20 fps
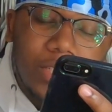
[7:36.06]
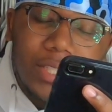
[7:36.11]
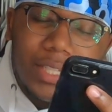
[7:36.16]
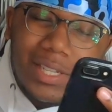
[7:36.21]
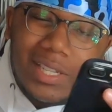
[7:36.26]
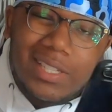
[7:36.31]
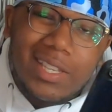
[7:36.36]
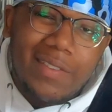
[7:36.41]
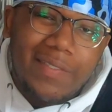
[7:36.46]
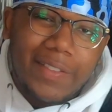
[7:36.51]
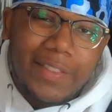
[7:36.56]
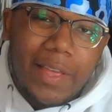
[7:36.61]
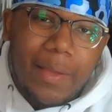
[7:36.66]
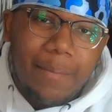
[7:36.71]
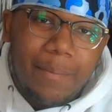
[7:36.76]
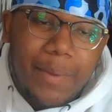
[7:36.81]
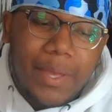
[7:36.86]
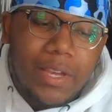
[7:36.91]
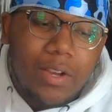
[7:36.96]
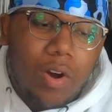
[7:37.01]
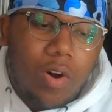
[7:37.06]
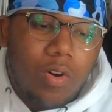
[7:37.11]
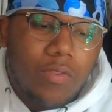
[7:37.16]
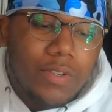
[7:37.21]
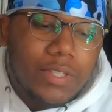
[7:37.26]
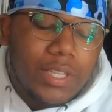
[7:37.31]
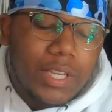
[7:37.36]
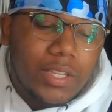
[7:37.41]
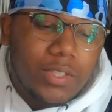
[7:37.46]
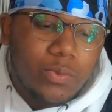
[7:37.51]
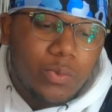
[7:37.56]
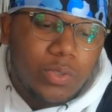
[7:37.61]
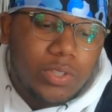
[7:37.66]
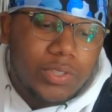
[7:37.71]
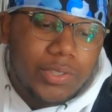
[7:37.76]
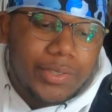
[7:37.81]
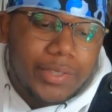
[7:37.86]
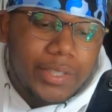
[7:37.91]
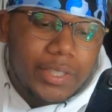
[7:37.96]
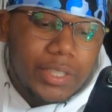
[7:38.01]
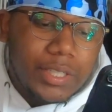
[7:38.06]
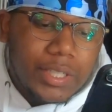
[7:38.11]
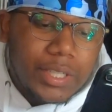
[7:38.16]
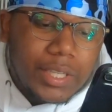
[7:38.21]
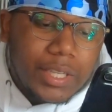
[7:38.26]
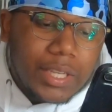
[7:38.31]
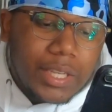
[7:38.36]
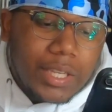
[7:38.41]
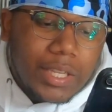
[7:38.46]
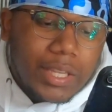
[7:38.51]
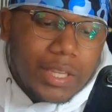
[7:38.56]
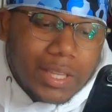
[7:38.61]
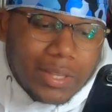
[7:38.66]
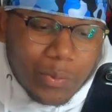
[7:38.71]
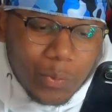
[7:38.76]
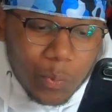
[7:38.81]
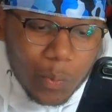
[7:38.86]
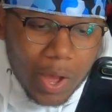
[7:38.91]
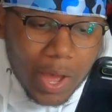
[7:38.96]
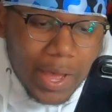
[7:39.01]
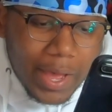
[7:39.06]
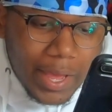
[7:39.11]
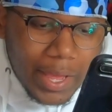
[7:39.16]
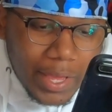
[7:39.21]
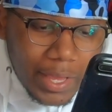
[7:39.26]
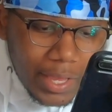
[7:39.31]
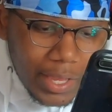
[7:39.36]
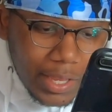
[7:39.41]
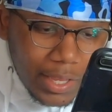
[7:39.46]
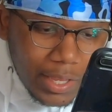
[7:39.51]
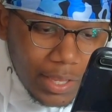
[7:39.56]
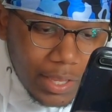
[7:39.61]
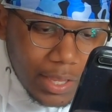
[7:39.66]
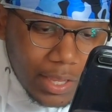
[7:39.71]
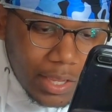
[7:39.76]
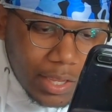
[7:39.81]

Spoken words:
because it does have like that big oversized swoosh on it. Why